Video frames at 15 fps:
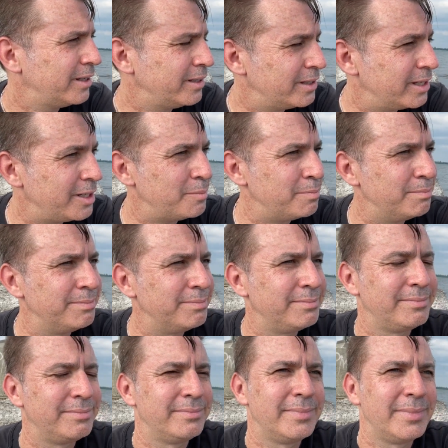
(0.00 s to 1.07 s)
Let him
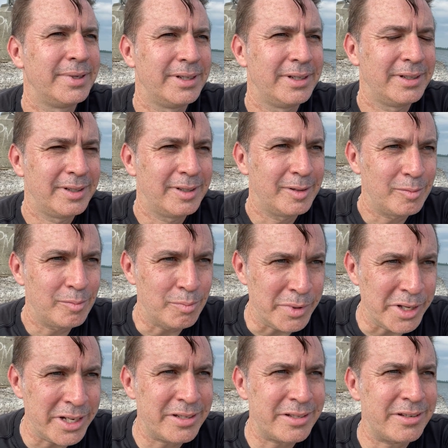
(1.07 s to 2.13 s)

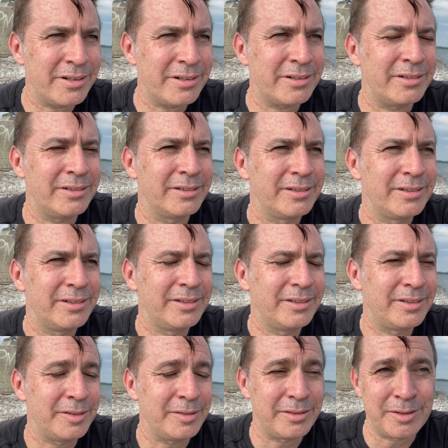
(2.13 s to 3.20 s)
minister
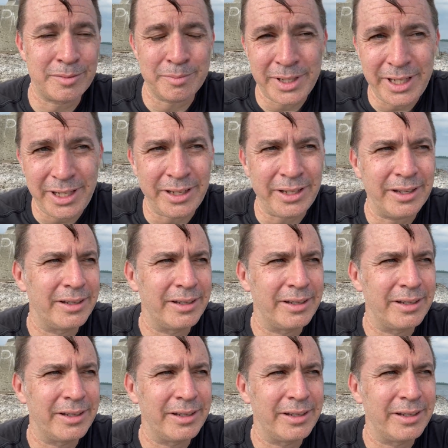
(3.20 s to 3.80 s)
to me.